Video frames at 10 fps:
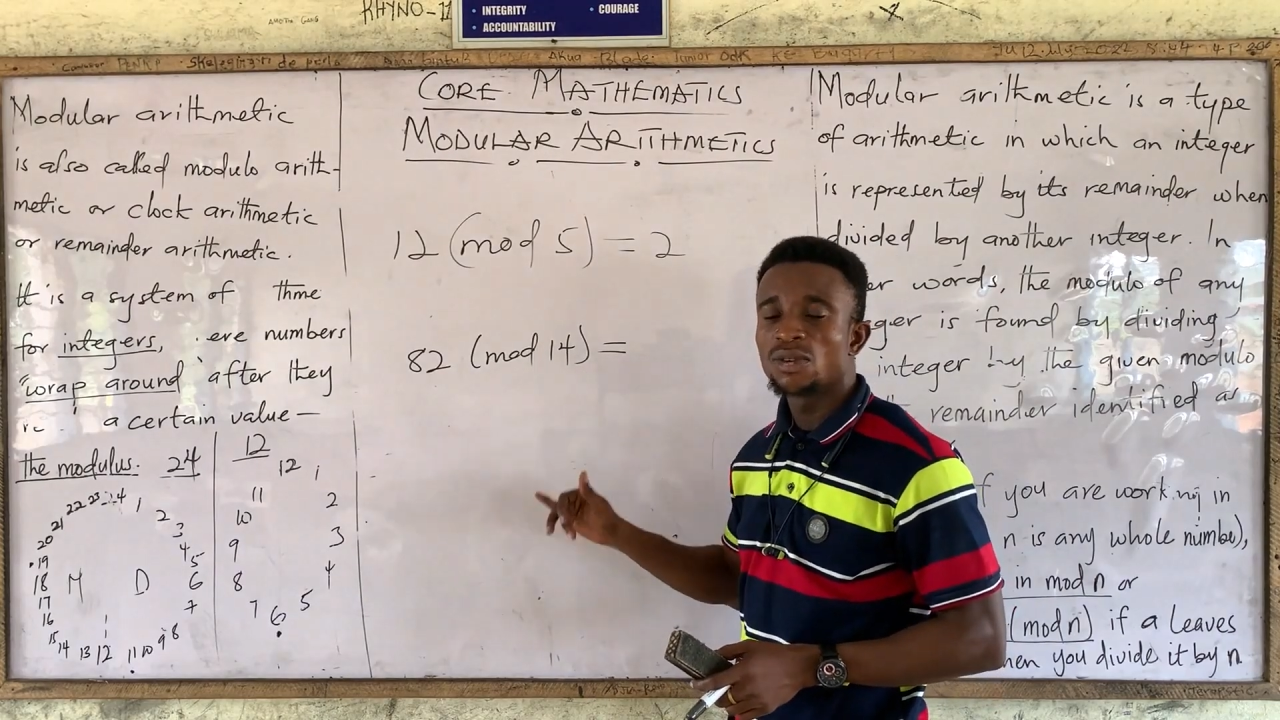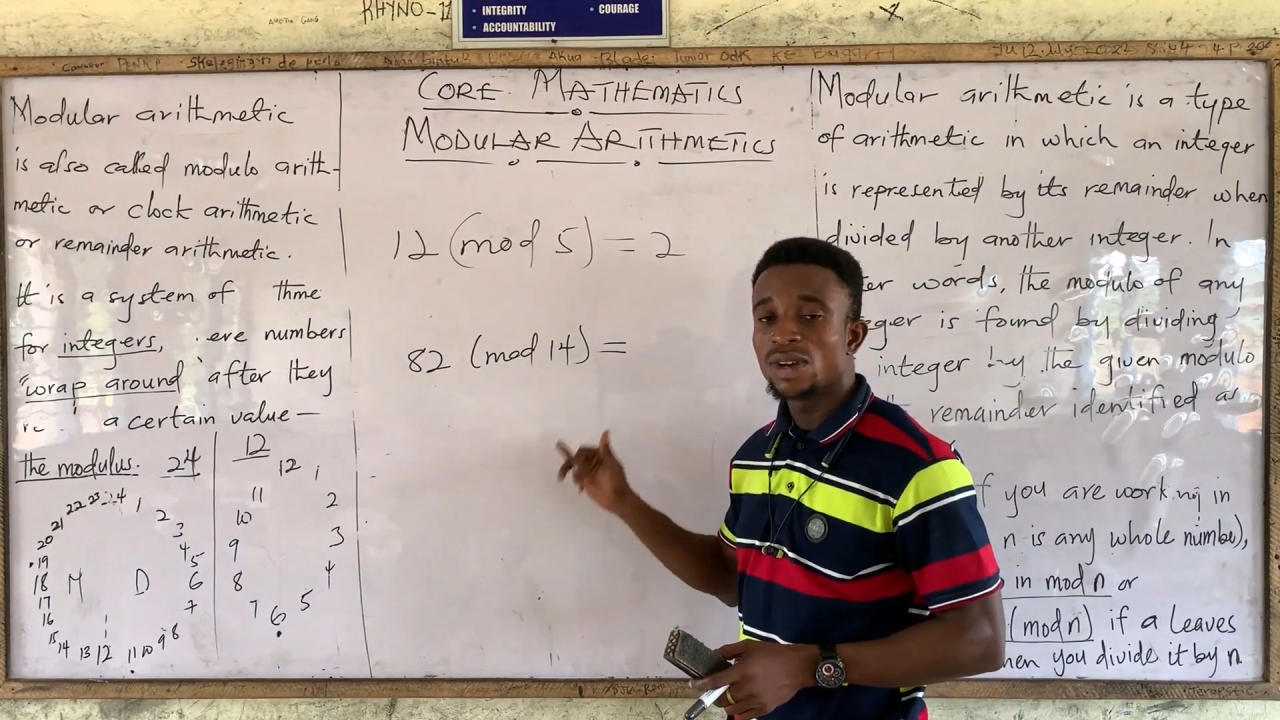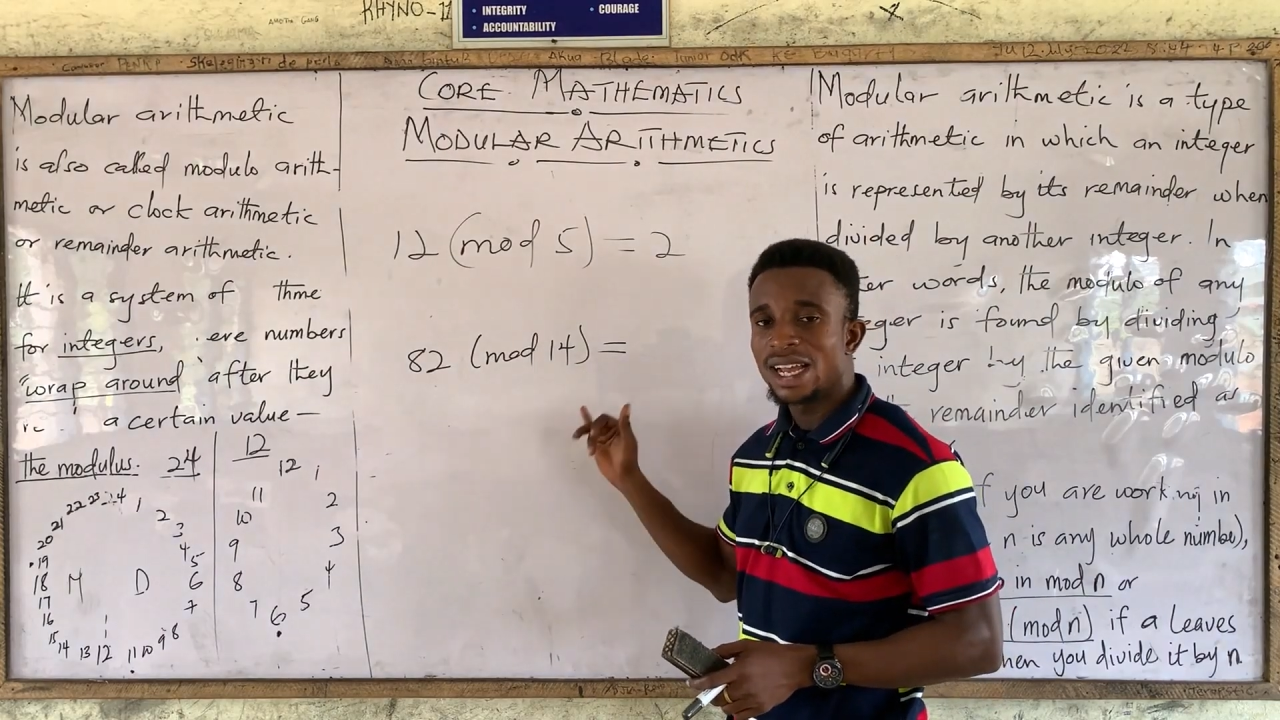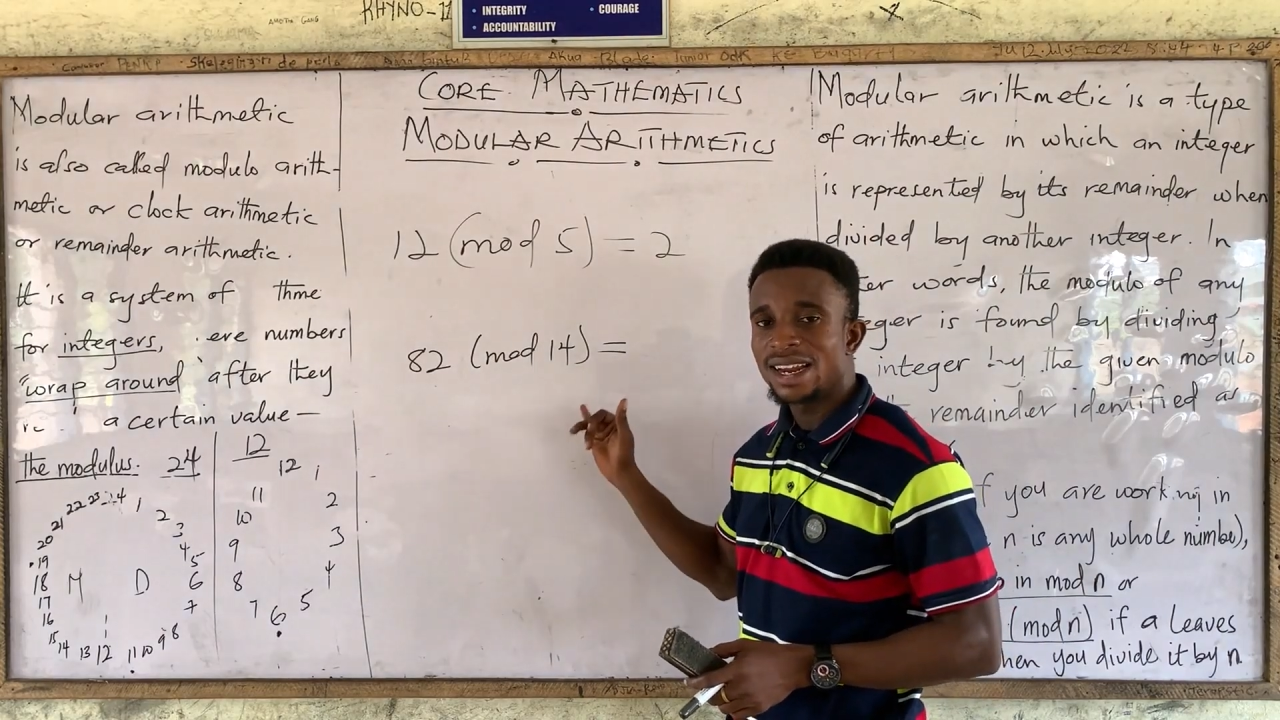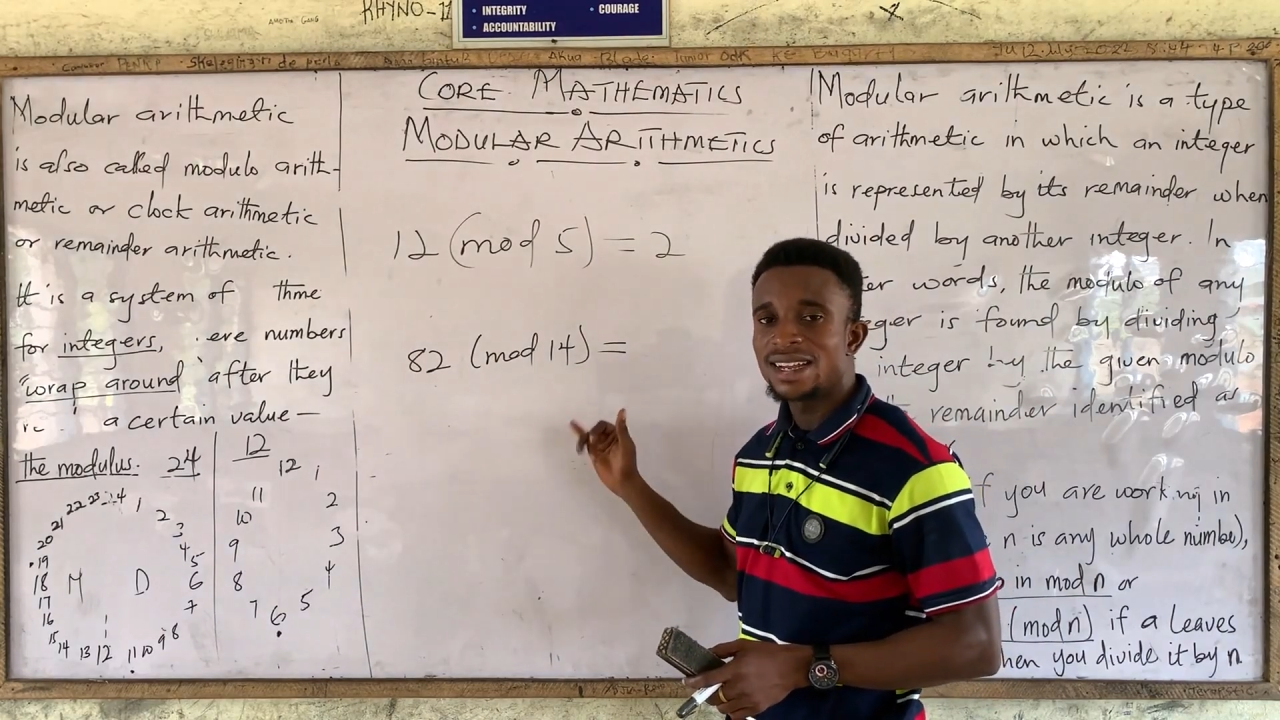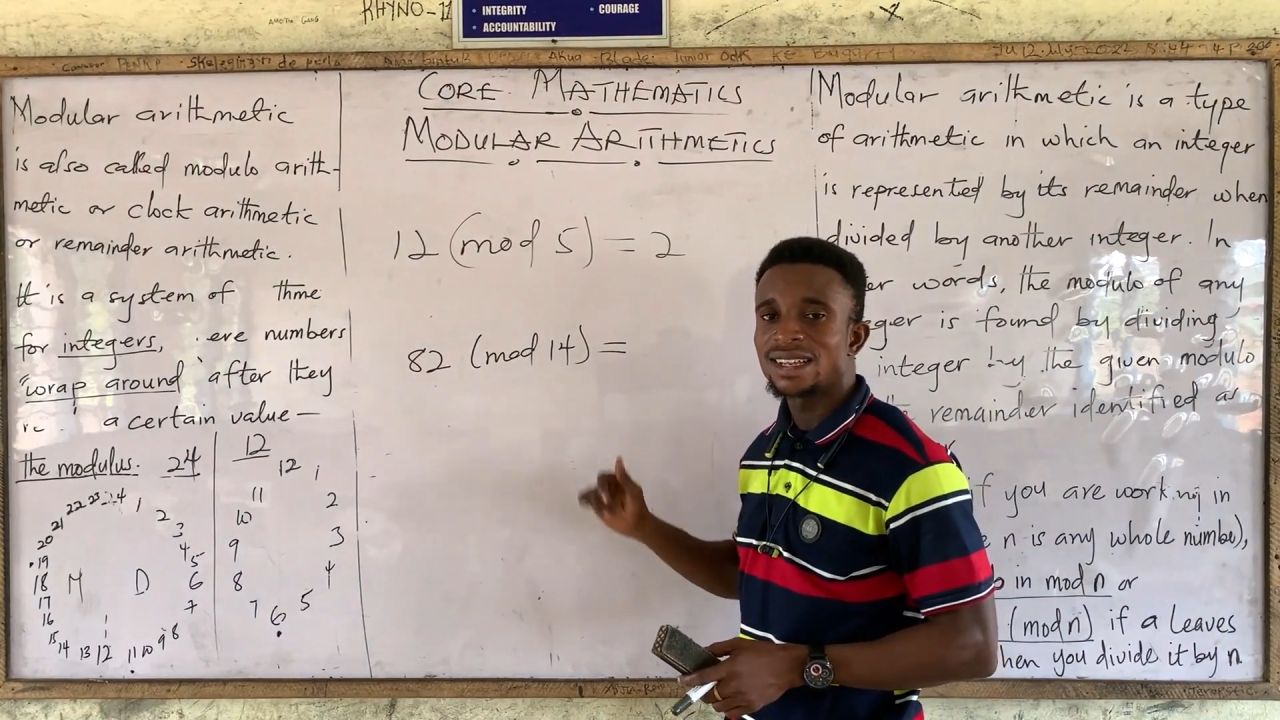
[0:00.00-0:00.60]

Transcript: will get us